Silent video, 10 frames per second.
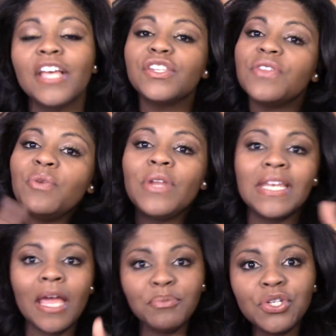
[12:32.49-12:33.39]
So then when
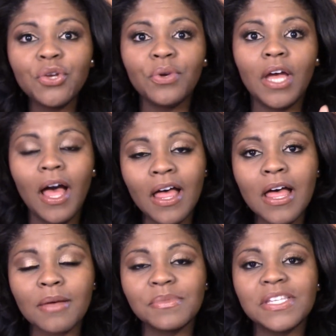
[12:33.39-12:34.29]
Neptune
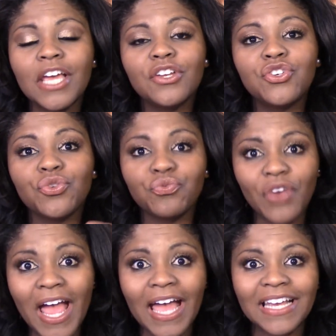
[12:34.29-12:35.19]
comes
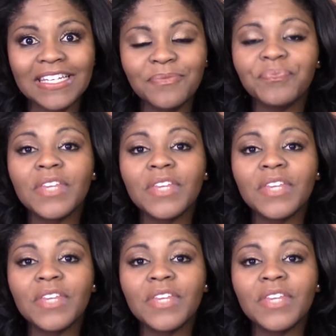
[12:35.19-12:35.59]
direct,